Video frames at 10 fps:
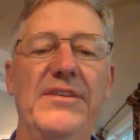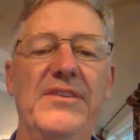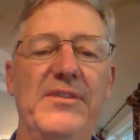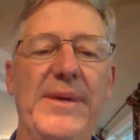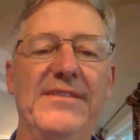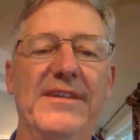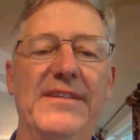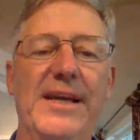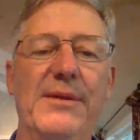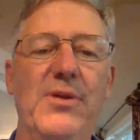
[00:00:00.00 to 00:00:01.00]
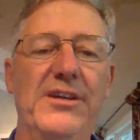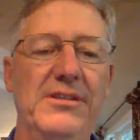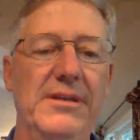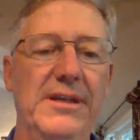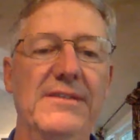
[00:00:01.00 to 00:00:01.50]
basically the same
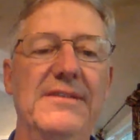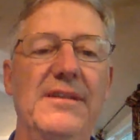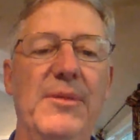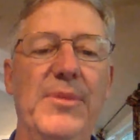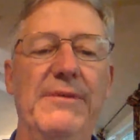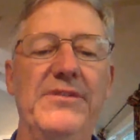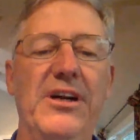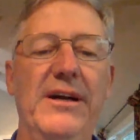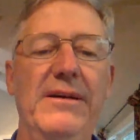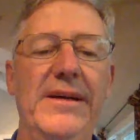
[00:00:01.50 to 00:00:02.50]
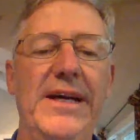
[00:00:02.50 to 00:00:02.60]
question as above. Sorry.